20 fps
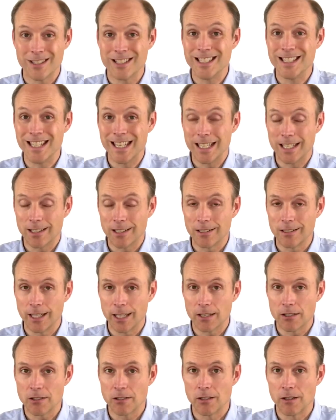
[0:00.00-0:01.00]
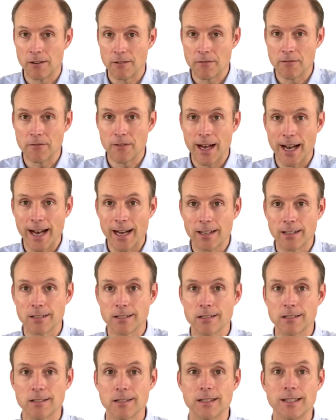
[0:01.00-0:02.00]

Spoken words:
data collection of facts